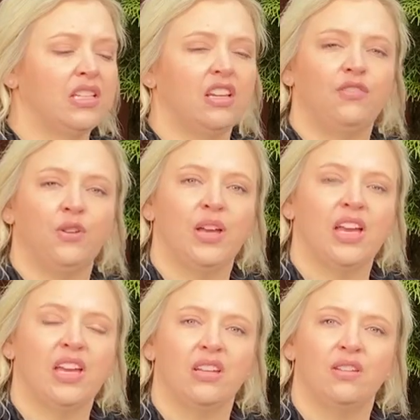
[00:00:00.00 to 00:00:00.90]
if you
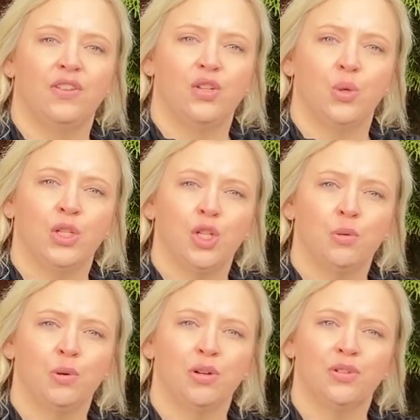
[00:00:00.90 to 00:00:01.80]
get individual
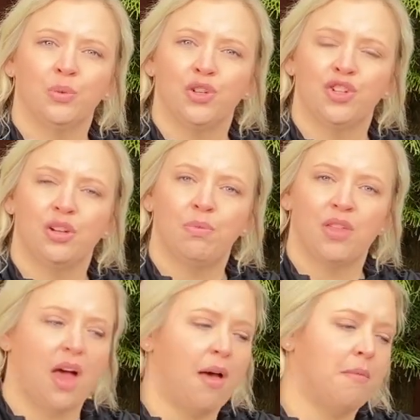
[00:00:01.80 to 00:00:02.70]
tubers, will ship
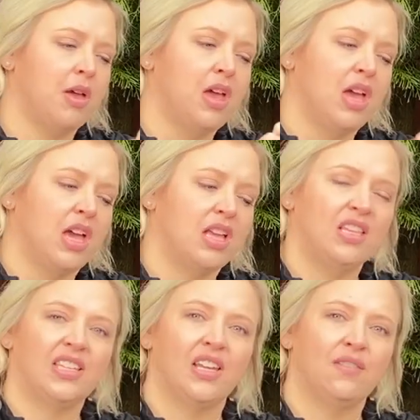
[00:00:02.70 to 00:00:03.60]
them in
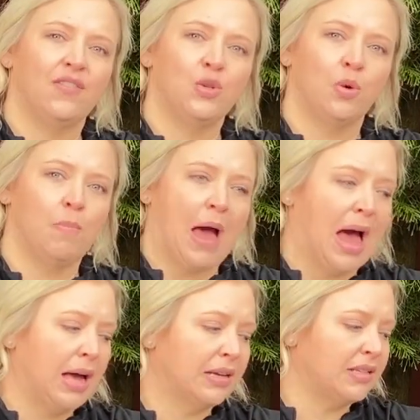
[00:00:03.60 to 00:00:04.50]
these individual
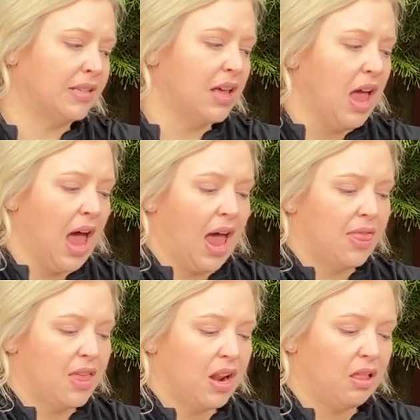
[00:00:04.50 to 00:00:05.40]
bags.
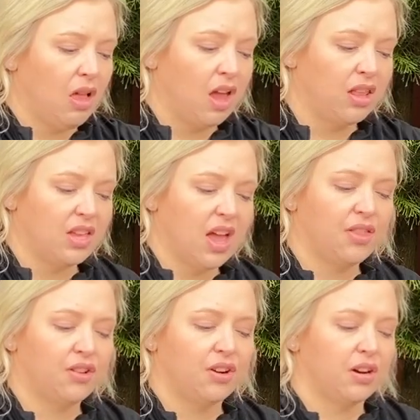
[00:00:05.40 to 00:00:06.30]
And then a lot of the
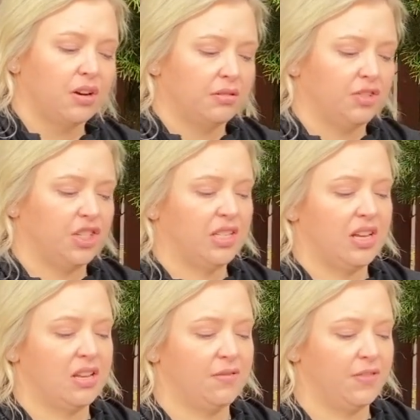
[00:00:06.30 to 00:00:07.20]
other just
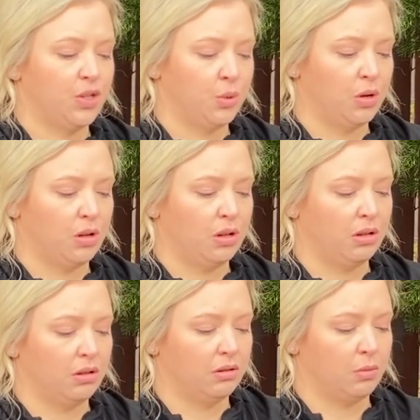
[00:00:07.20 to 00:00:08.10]

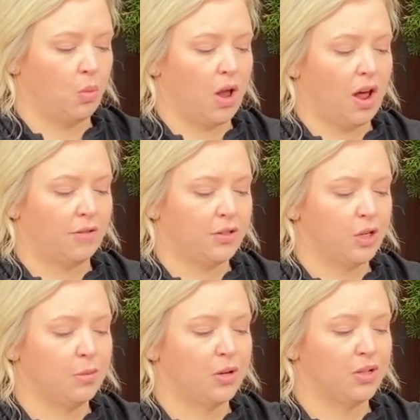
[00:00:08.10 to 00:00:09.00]
individual one-off
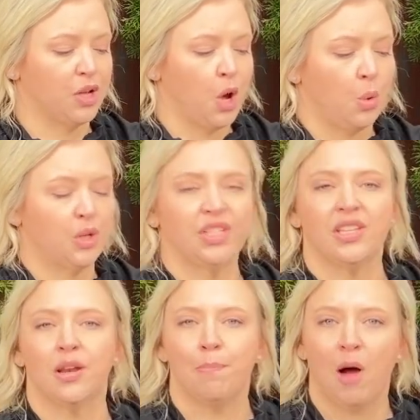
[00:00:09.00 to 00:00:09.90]
tubers were just
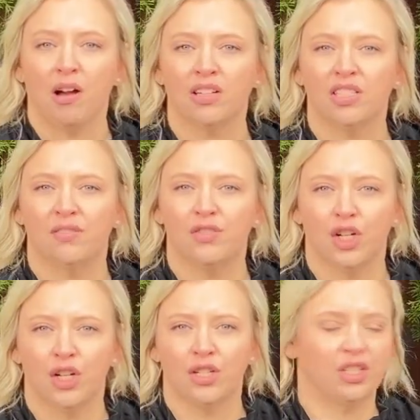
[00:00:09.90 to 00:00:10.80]
in a box of
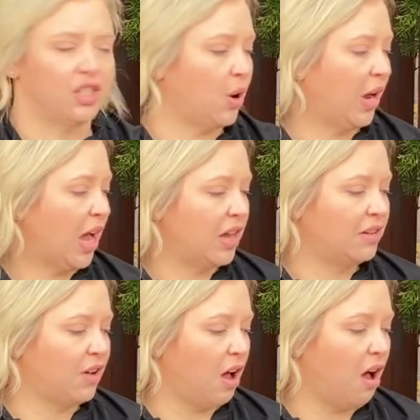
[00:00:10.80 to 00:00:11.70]
dirt. So I kind
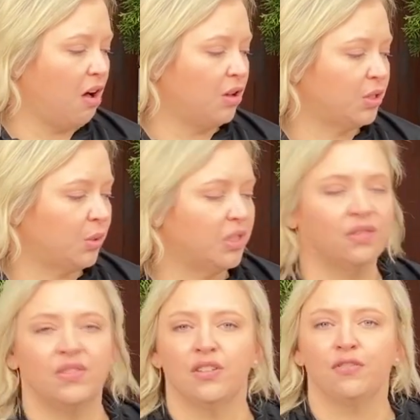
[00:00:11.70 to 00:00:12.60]
of got all sorts
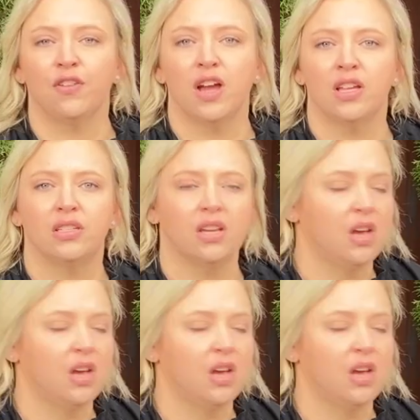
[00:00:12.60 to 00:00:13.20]
of different